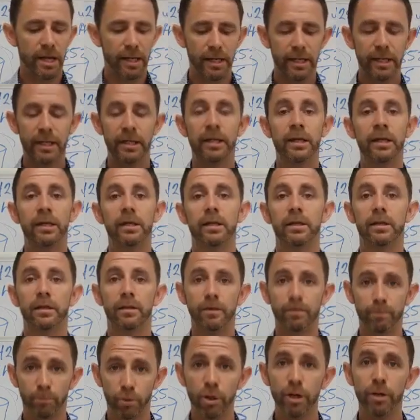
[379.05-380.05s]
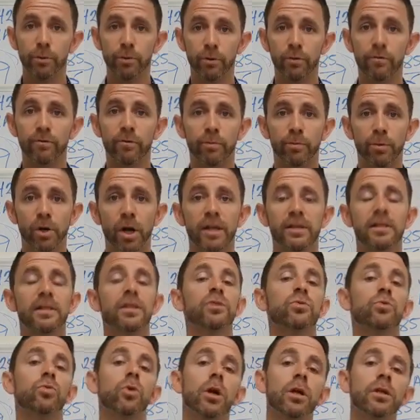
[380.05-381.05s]
In the pre-approval
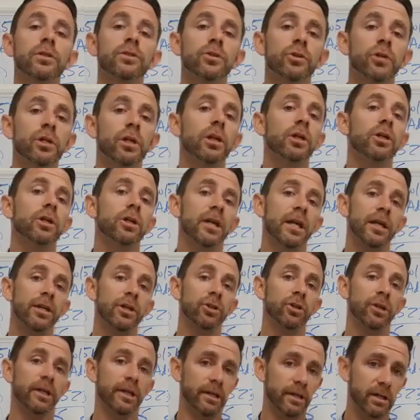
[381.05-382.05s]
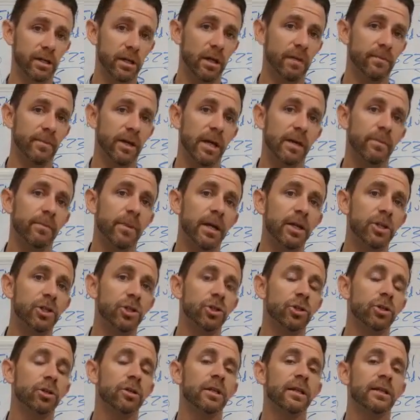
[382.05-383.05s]
process, we're also going to look at your income and make
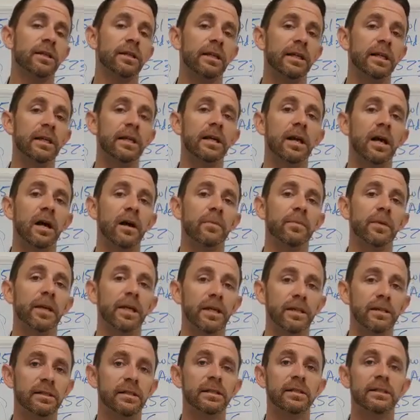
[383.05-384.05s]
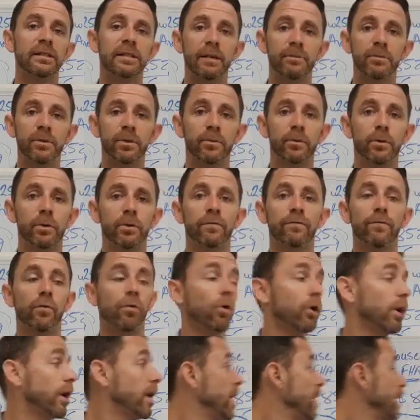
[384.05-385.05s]
sure that the income is acceptable
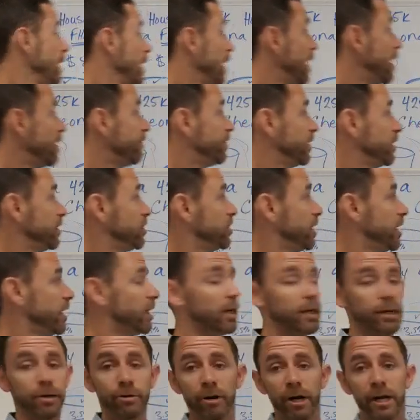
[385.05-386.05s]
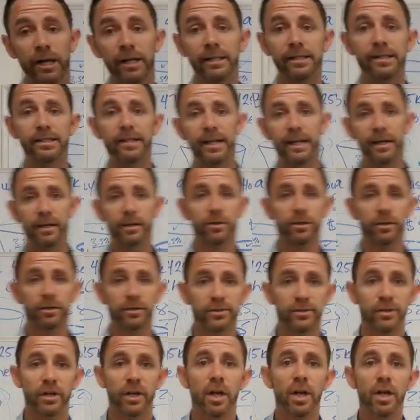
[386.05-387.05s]
for FHA underwriting
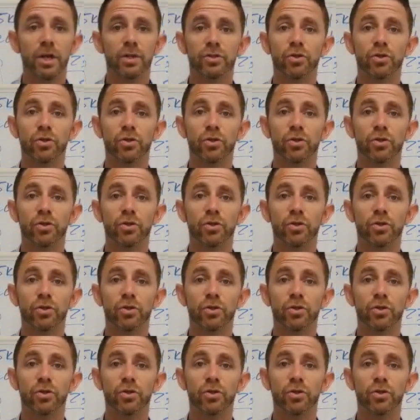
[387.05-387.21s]
standards.